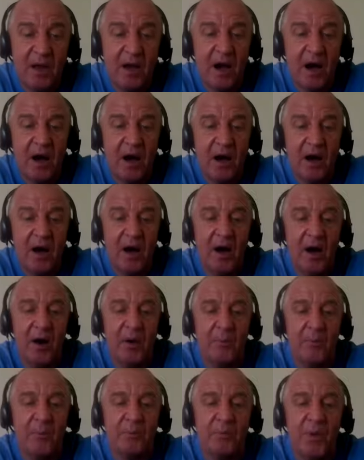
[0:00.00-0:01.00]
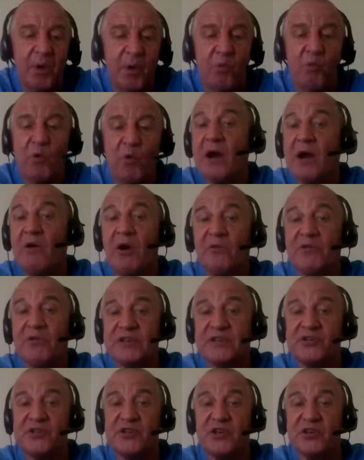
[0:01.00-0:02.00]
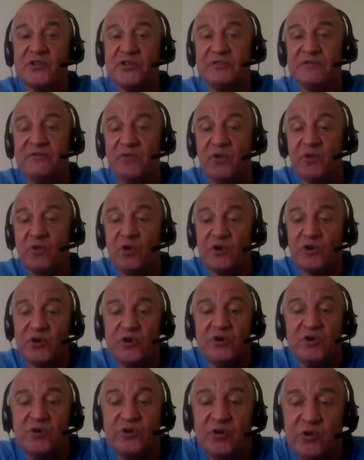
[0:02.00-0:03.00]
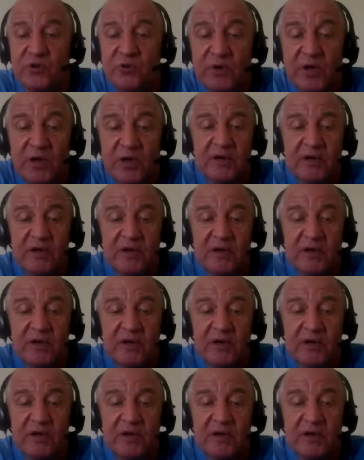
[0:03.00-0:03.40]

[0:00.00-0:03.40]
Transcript: where are they searching for on Google.